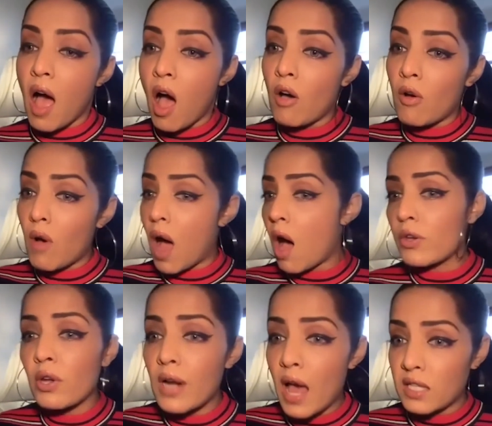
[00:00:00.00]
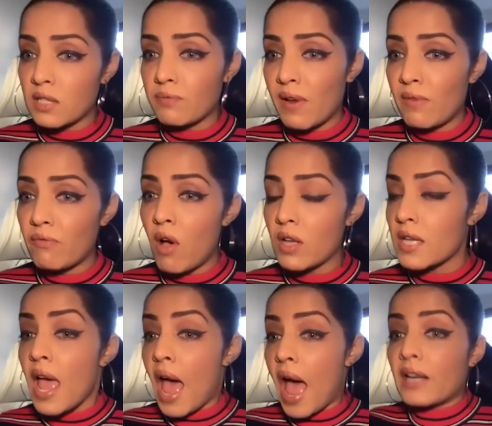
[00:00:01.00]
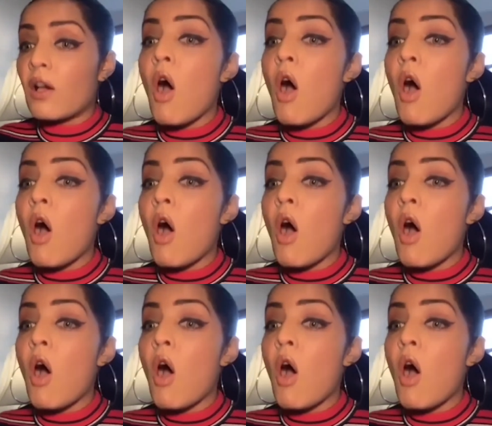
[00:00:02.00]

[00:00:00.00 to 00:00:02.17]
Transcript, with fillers: how how your last film was and